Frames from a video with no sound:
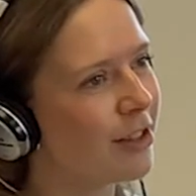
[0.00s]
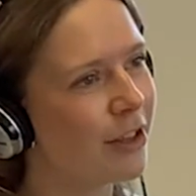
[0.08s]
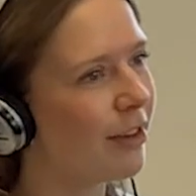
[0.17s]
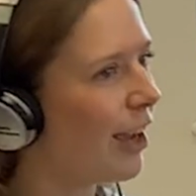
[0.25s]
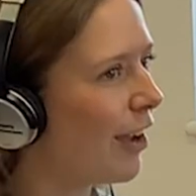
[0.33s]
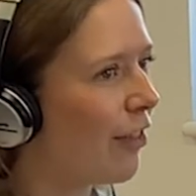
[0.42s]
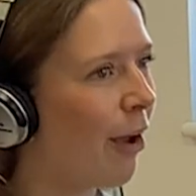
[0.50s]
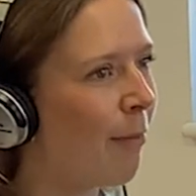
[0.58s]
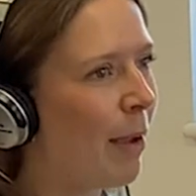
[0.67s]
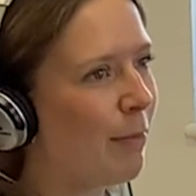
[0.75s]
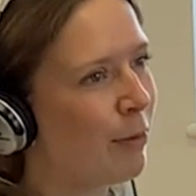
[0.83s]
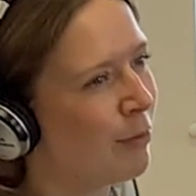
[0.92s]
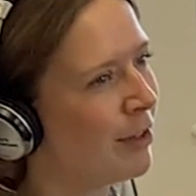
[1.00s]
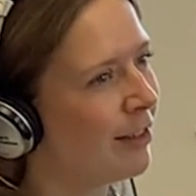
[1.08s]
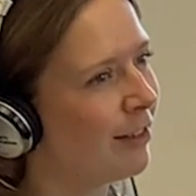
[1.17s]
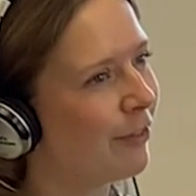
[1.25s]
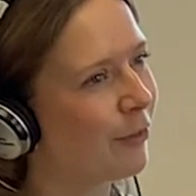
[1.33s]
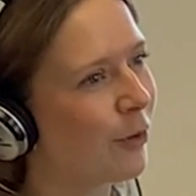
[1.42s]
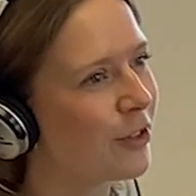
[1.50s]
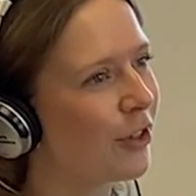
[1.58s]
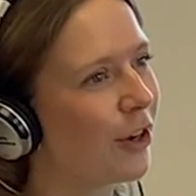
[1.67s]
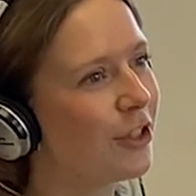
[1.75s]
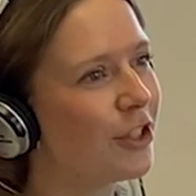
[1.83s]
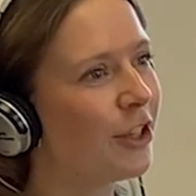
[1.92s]
the UK that I maybe wouldn't have got to
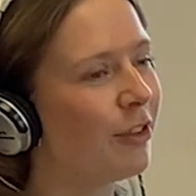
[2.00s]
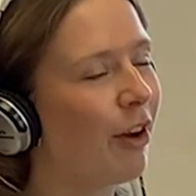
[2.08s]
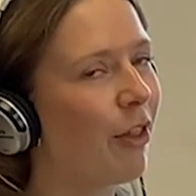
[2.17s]
go to